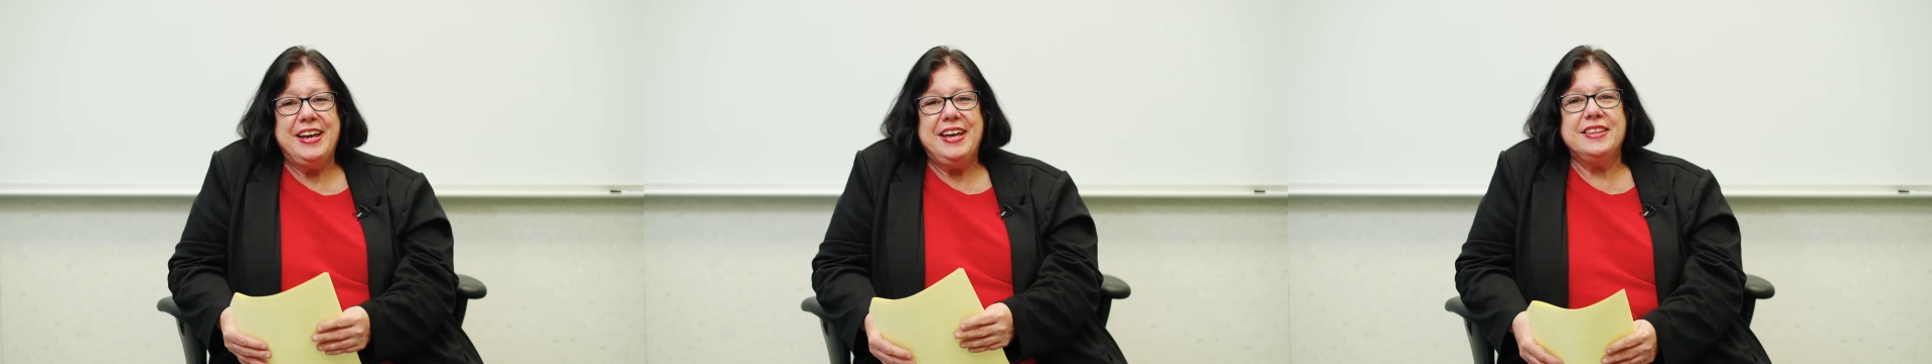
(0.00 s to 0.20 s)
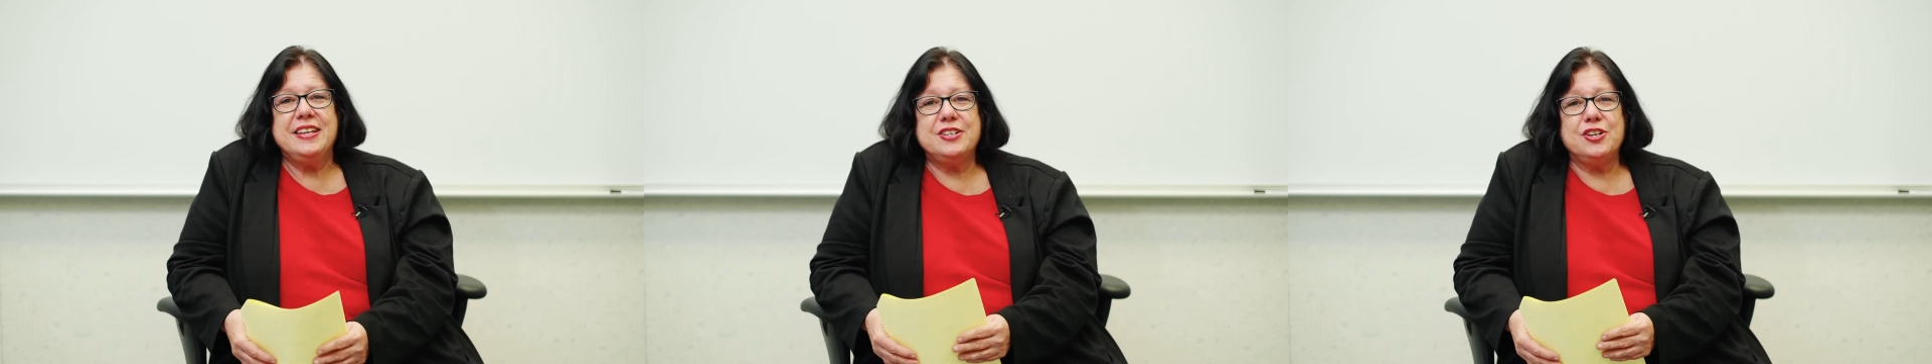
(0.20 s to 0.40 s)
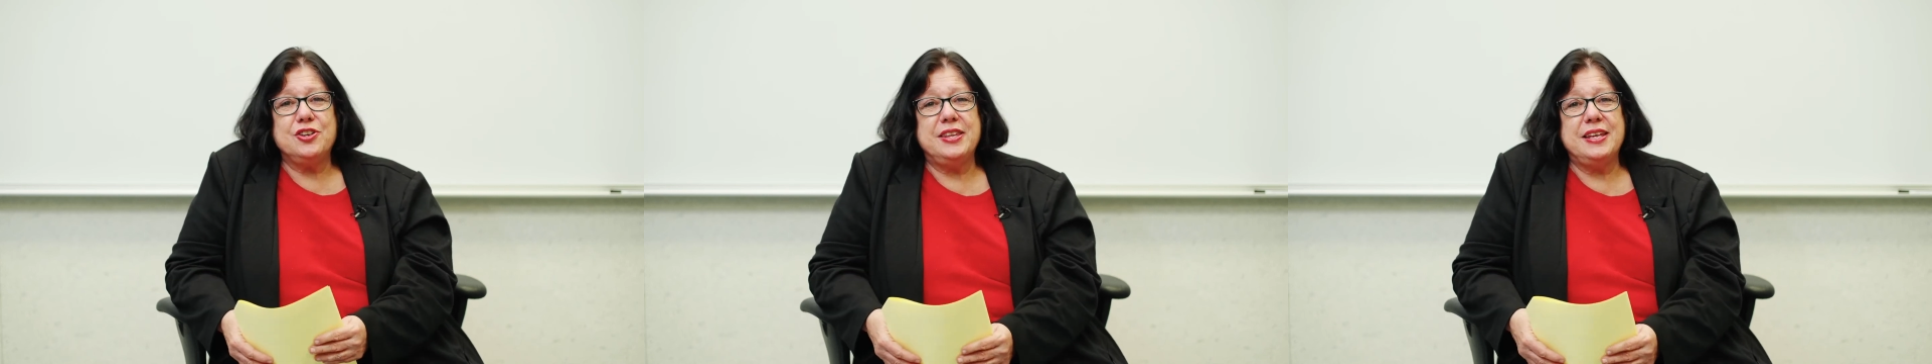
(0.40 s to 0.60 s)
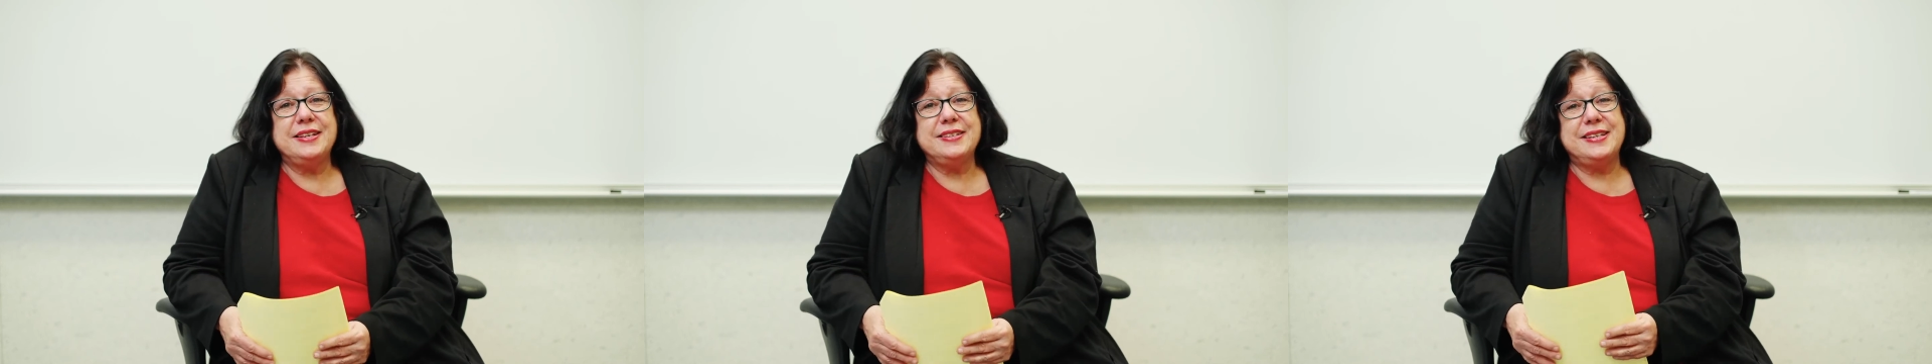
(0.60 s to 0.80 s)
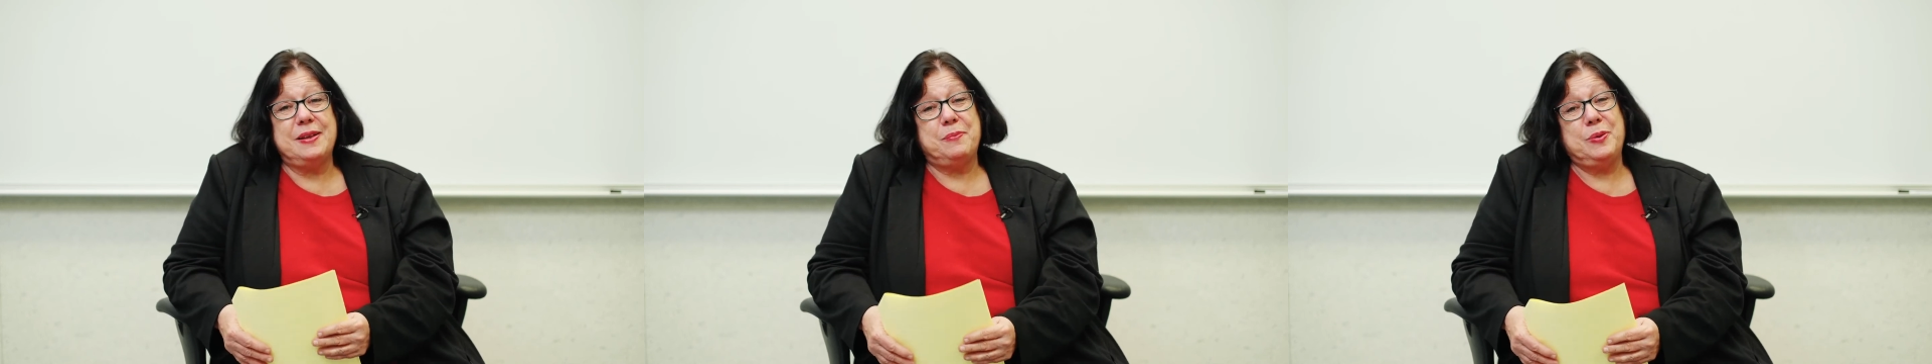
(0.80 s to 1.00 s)
These are
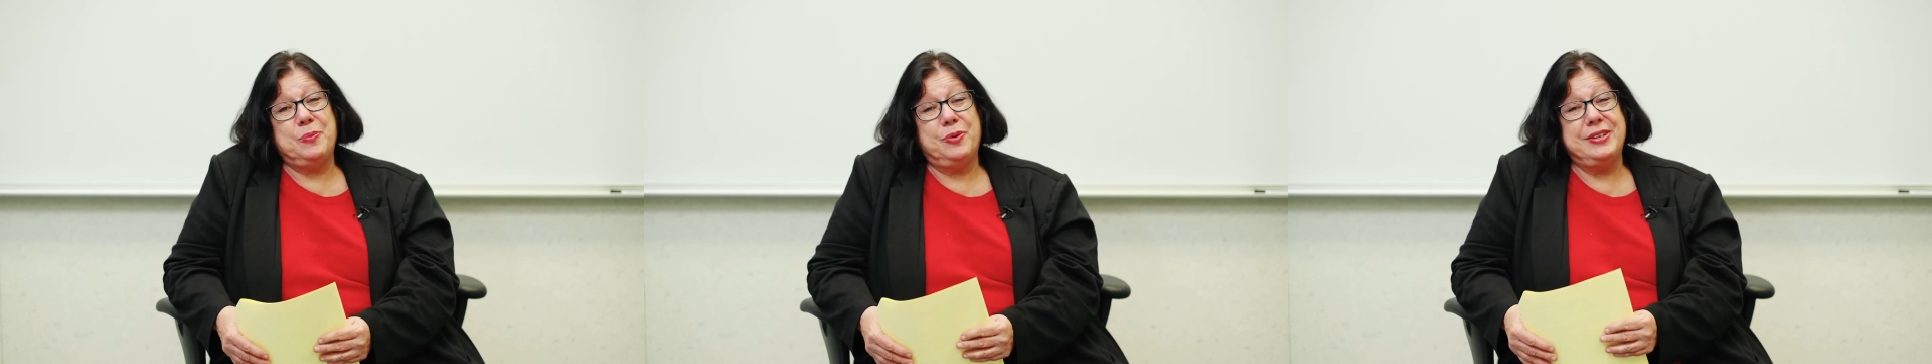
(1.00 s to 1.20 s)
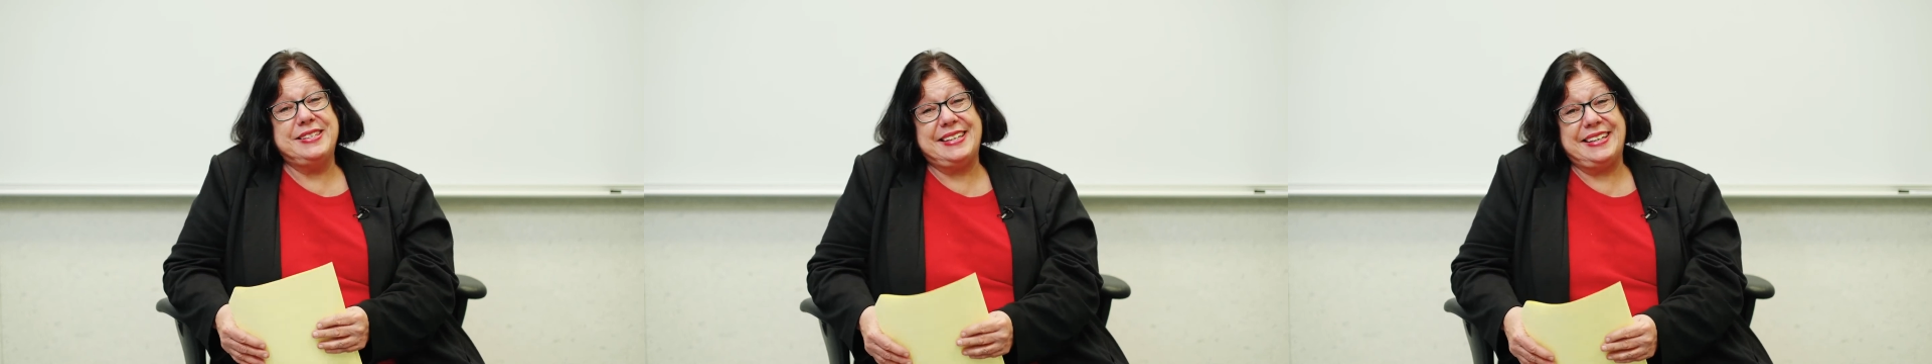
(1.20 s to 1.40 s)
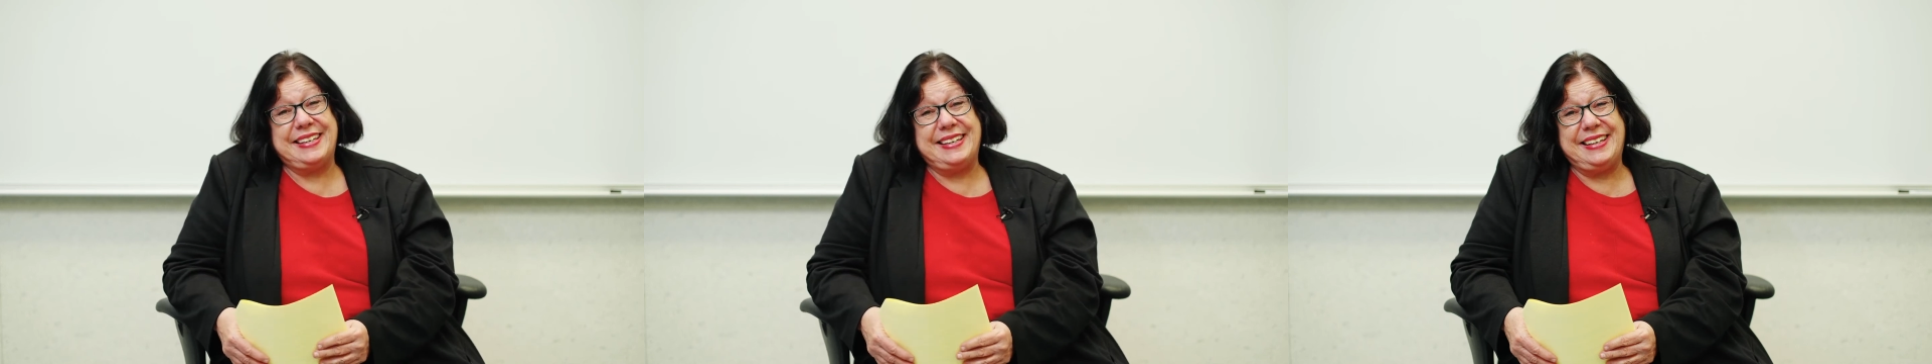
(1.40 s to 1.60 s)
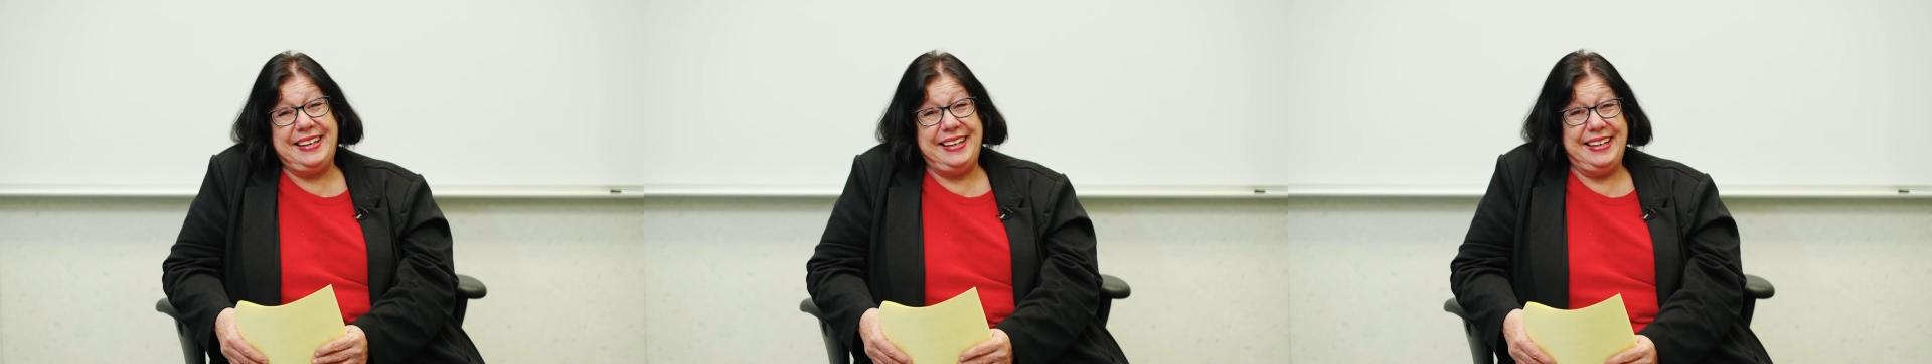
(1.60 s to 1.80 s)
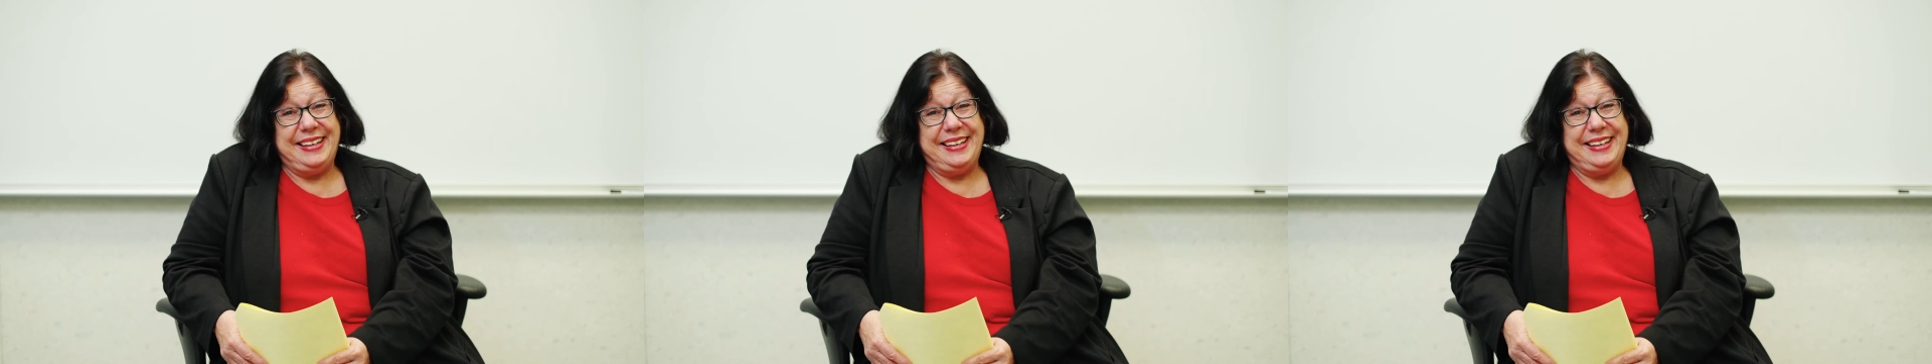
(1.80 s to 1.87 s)
things that people did